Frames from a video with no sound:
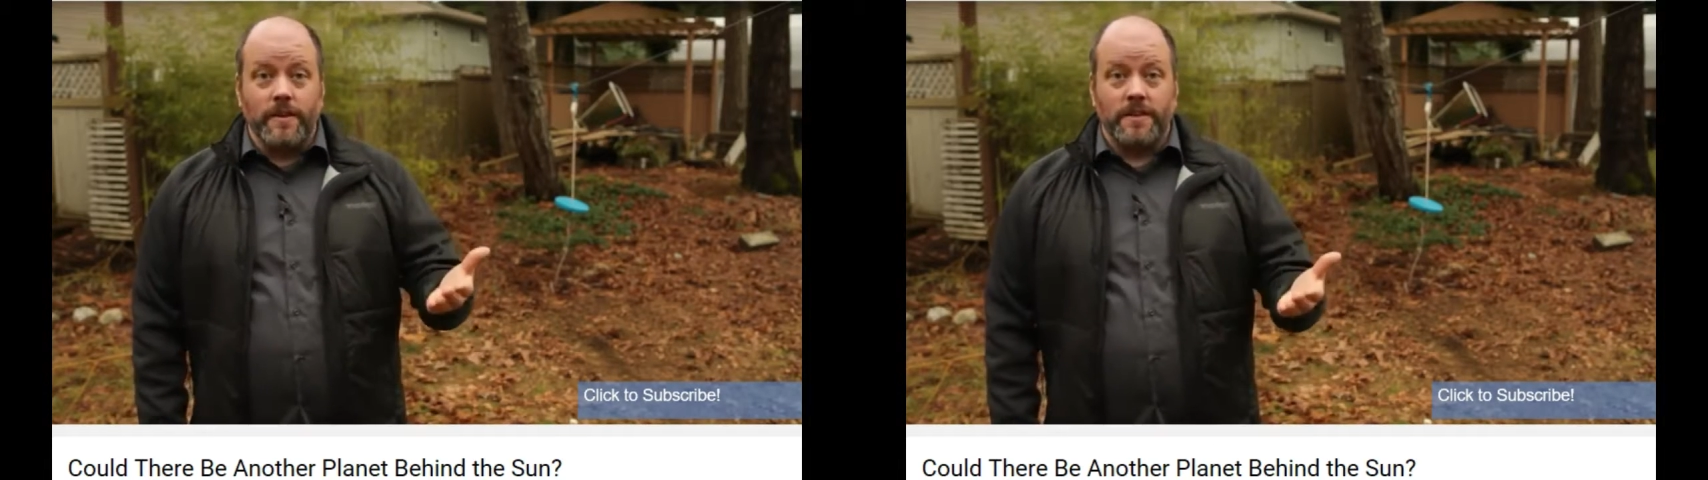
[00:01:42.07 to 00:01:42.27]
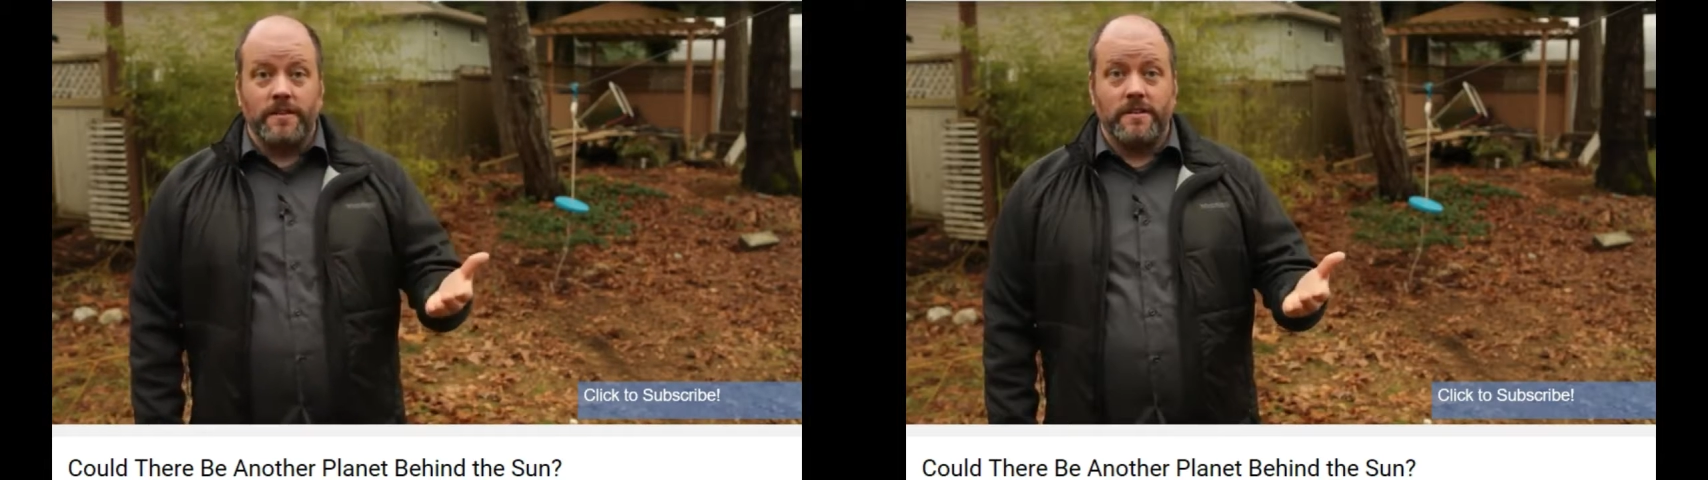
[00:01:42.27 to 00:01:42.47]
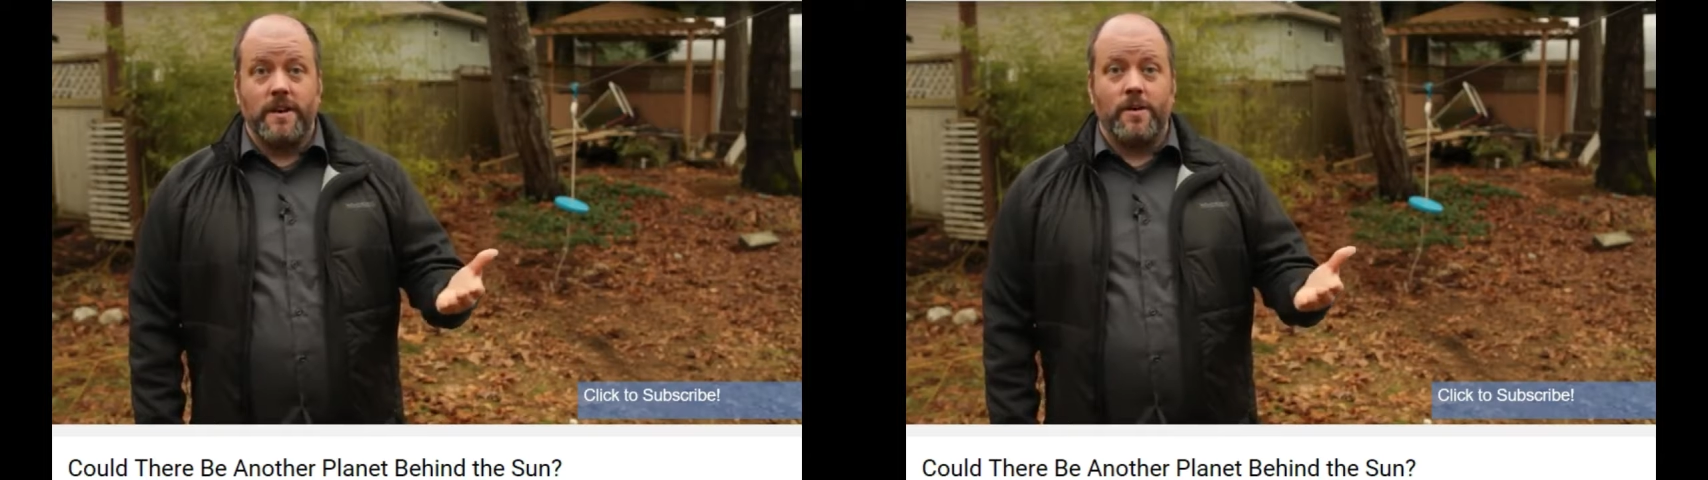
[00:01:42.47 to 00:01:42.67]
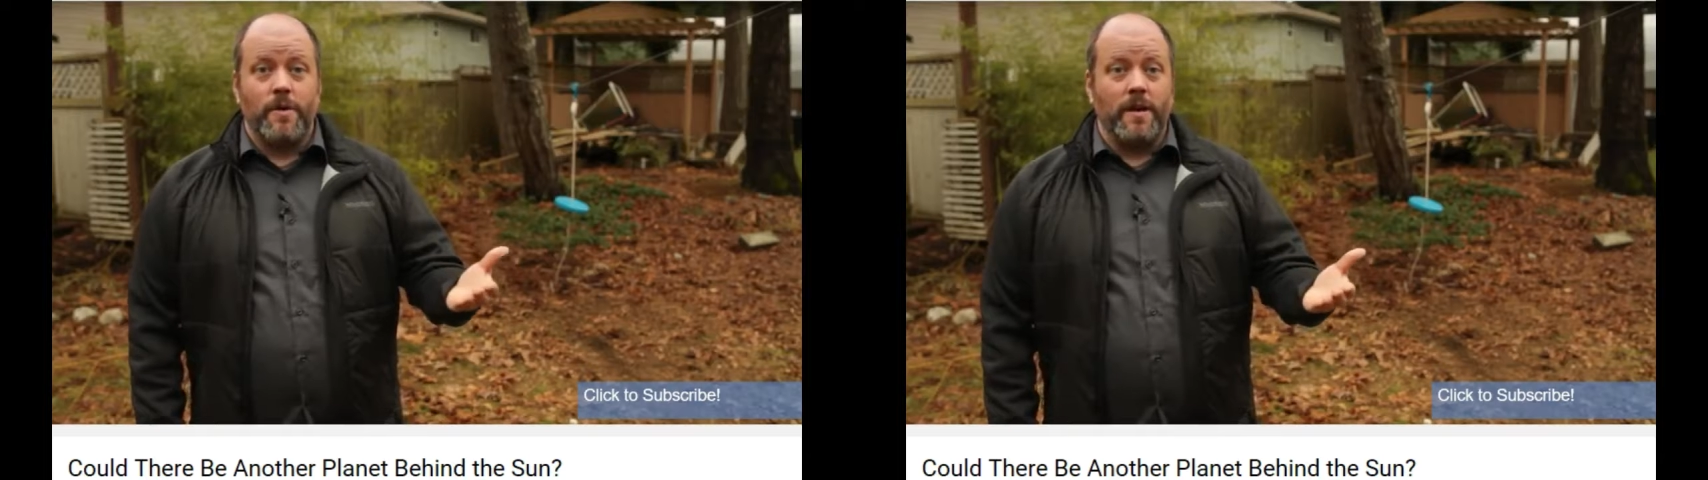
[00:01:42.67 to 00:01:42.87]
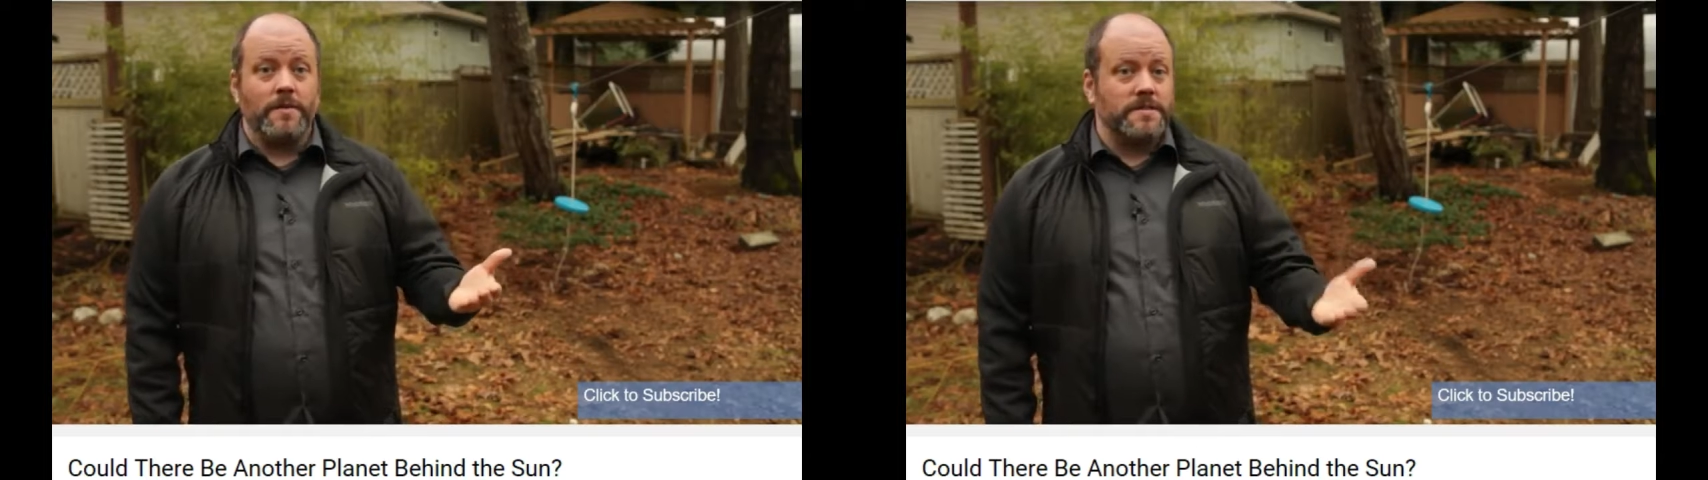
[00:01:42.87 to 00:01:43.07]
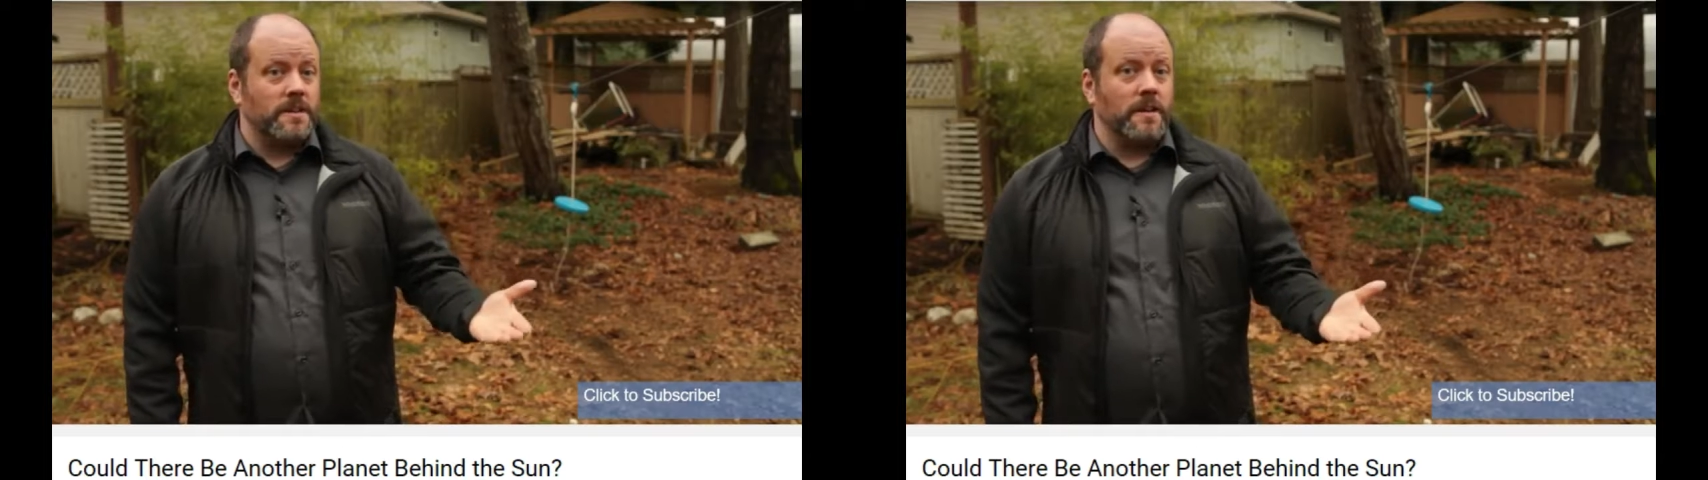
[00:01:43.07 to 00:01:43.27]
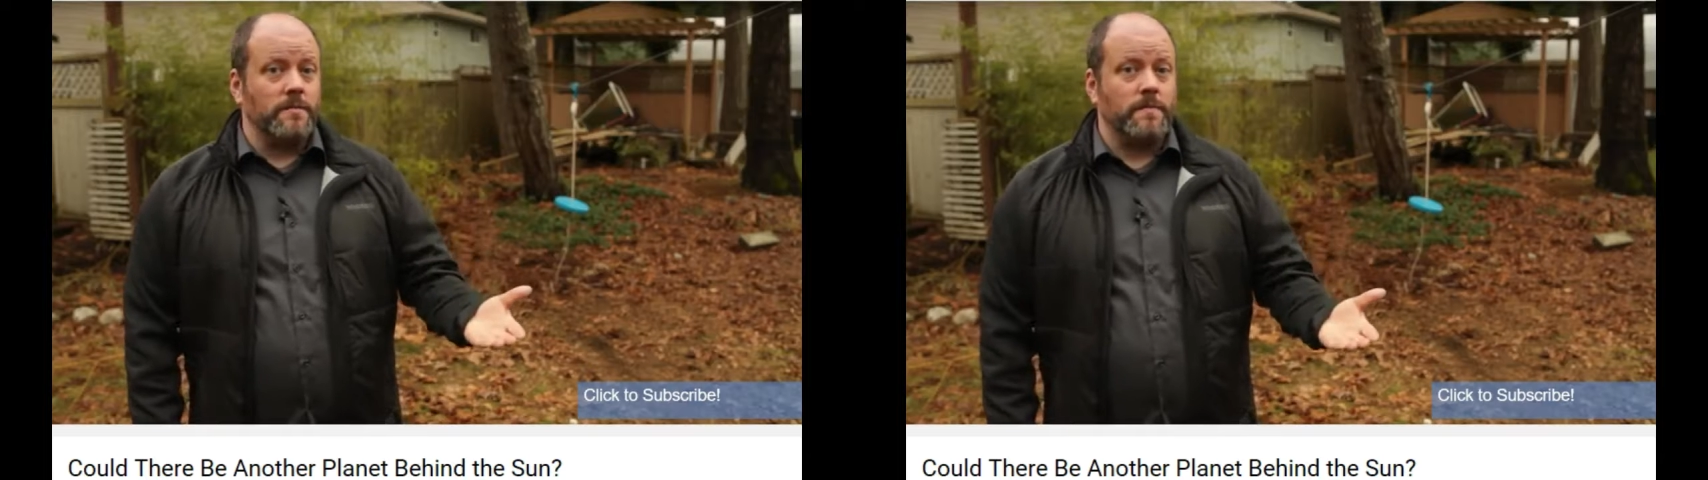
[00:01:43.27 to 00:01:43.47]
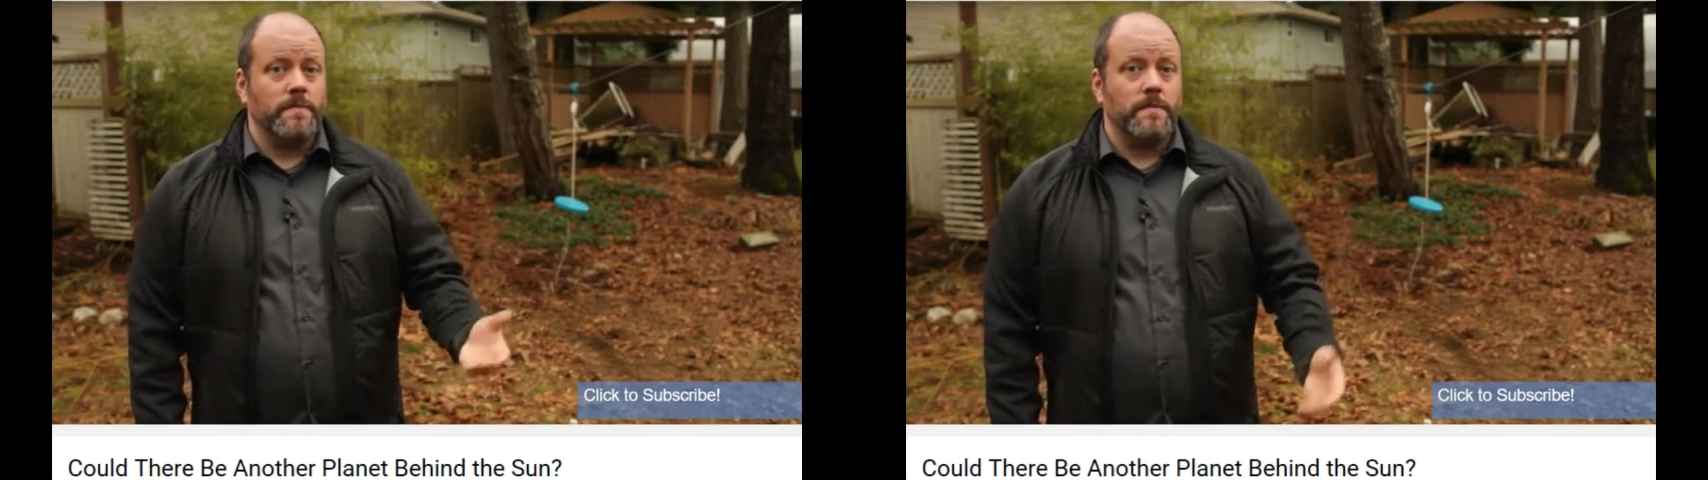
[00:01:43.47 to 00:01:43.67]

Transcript: it around the sun.